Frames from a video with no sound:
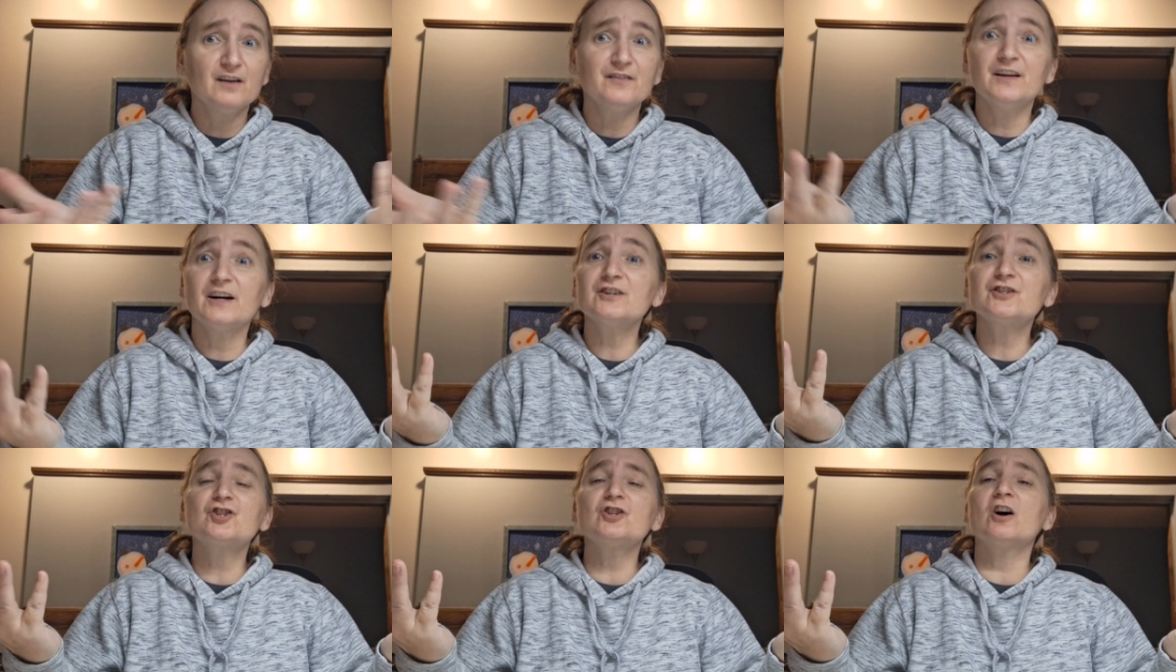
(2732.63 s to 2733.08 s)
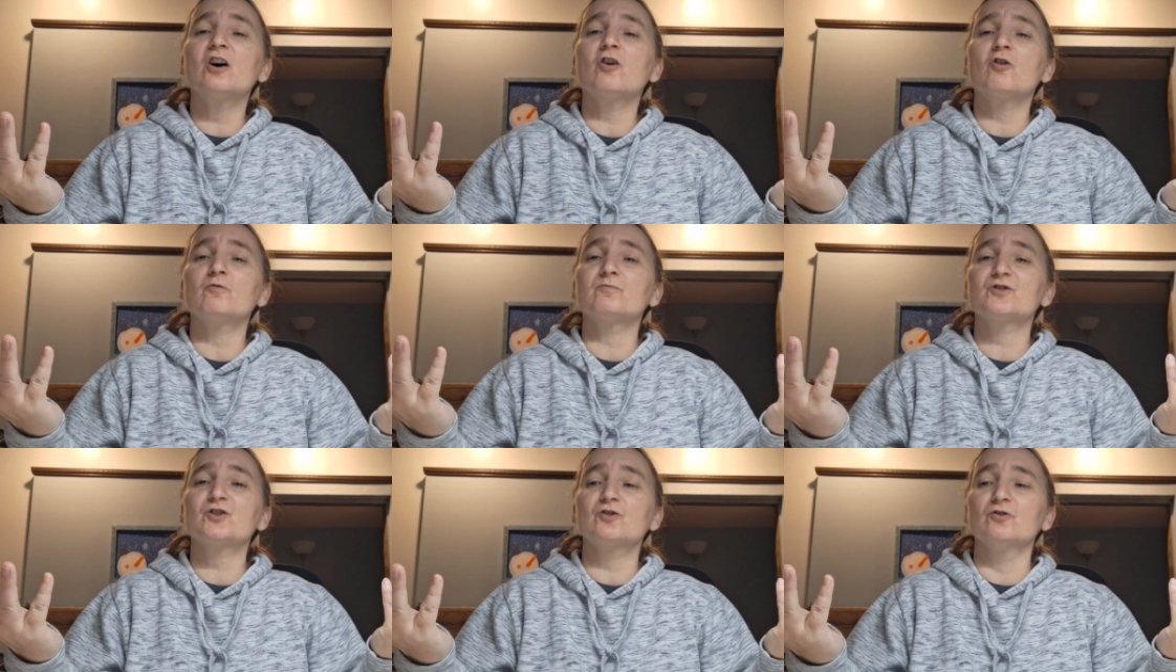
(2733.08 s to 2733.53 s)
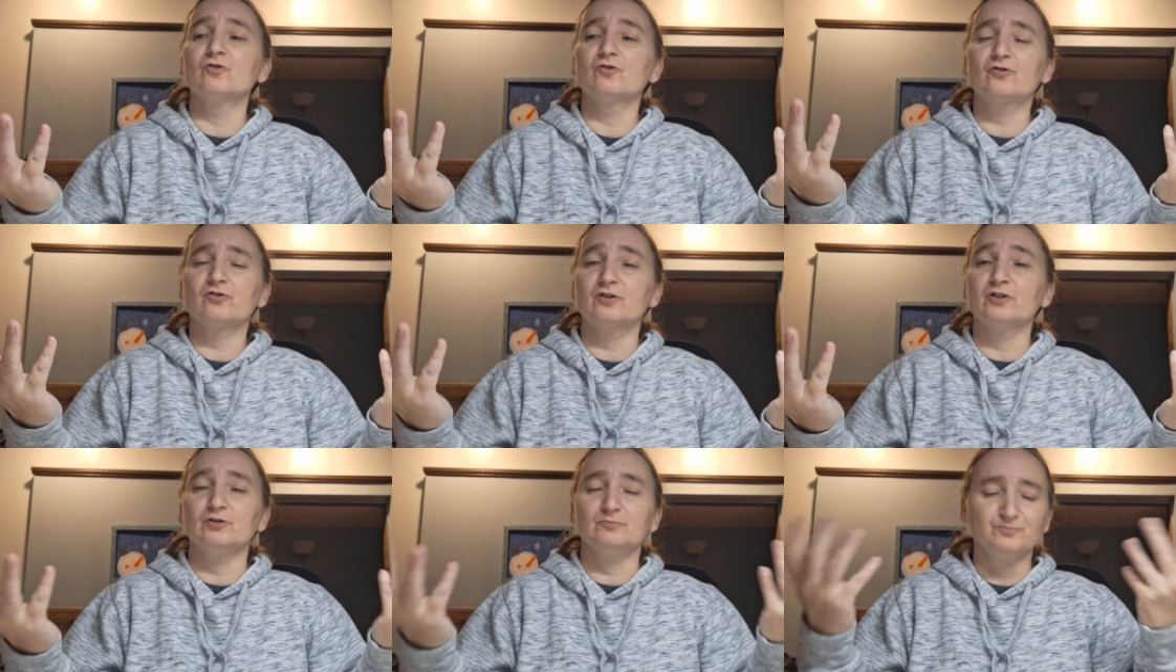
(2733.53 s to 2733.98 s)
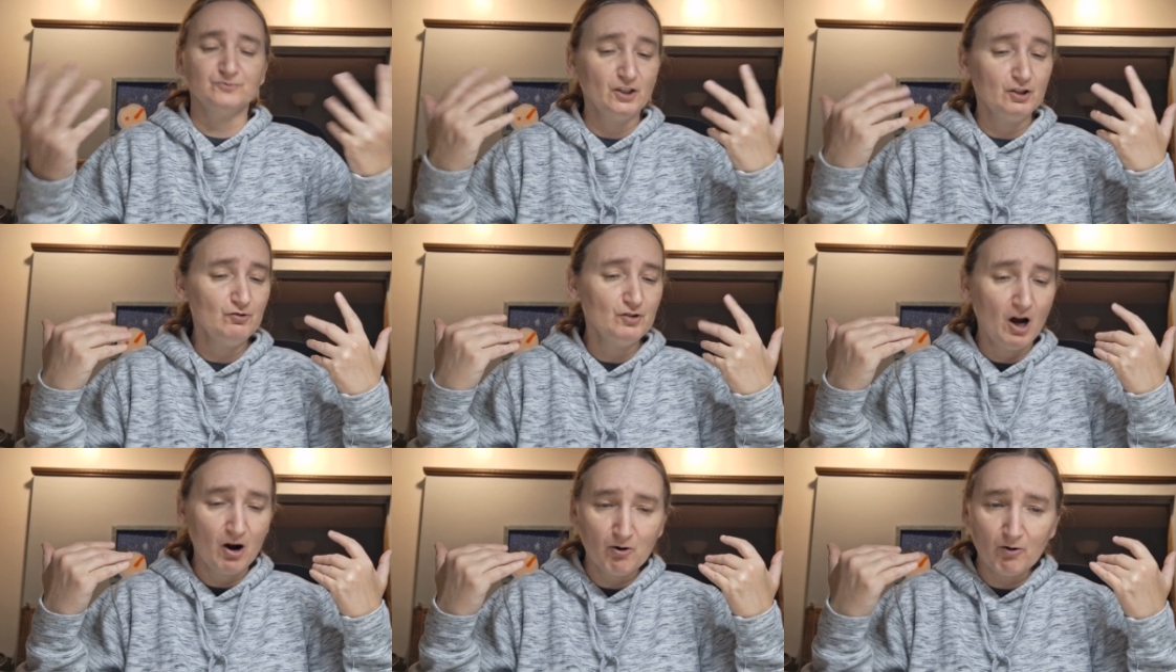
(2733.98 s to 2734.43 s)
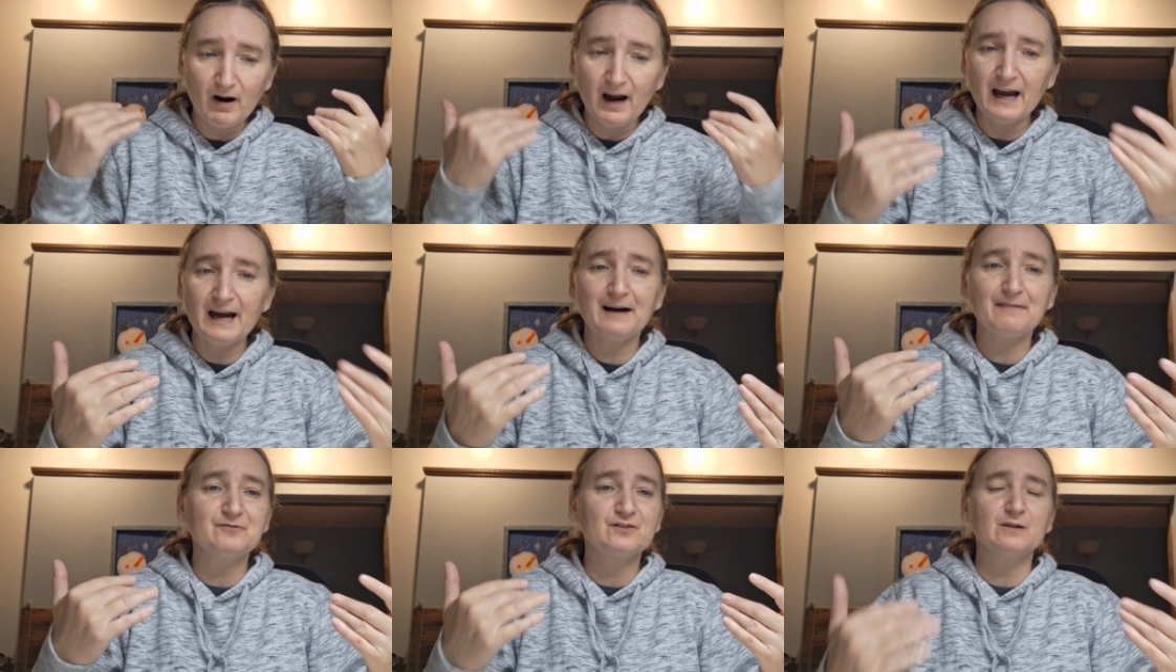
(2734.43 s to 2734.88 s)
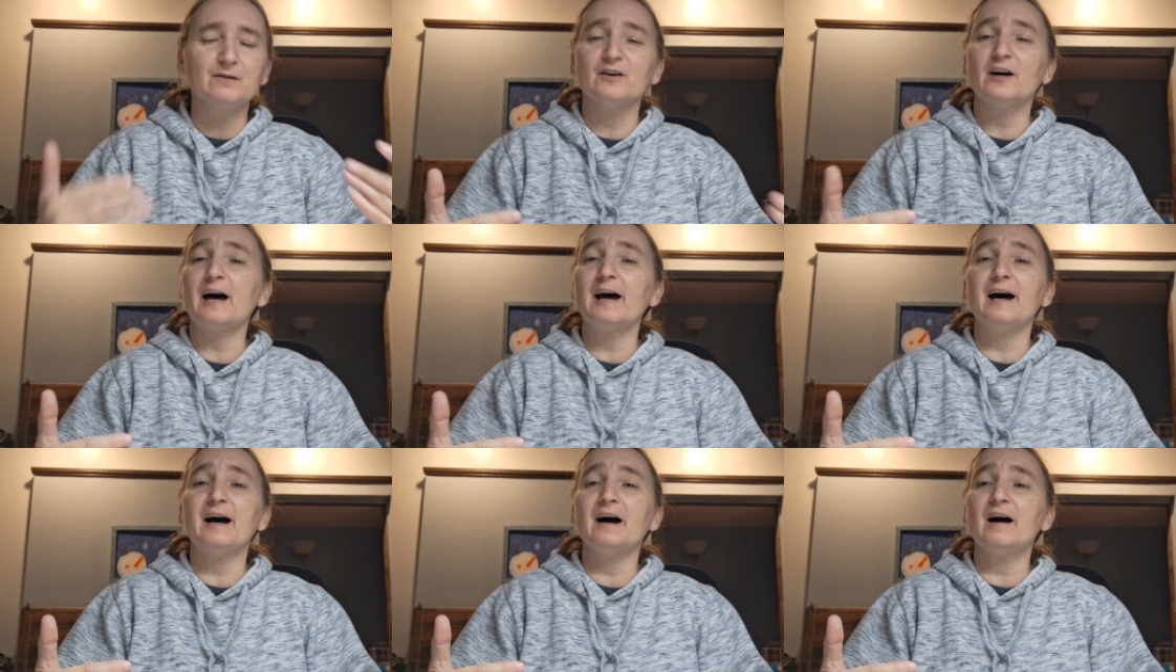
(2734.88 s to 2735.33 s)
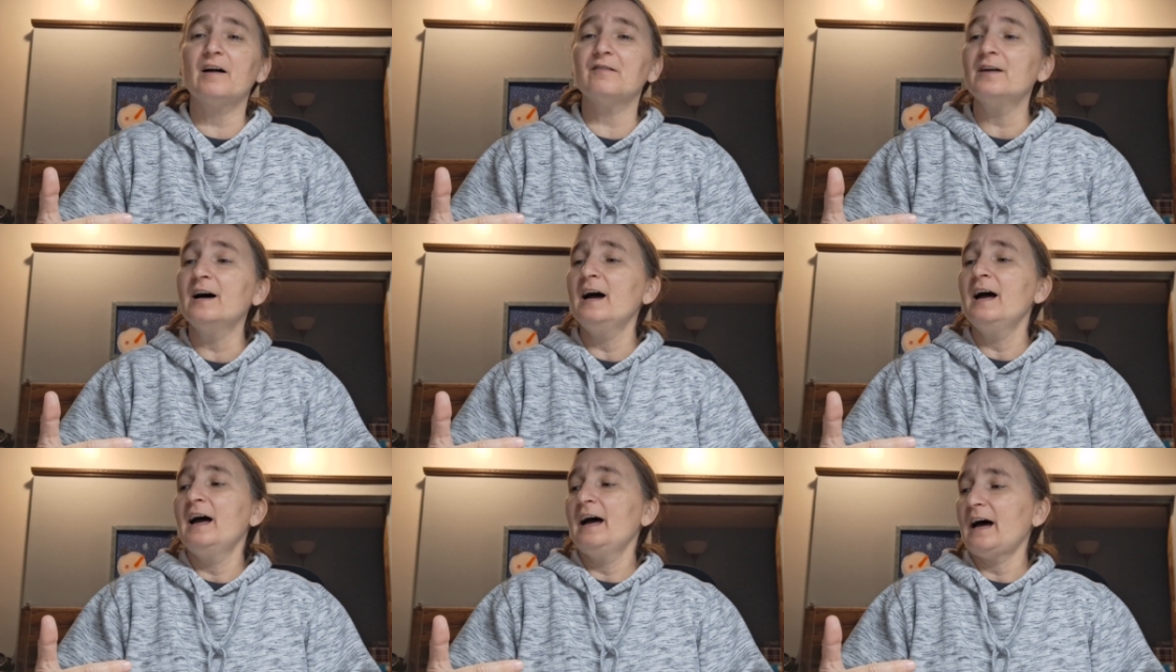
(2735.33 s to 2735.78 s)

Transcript: there's your homeschool group. You don't have to have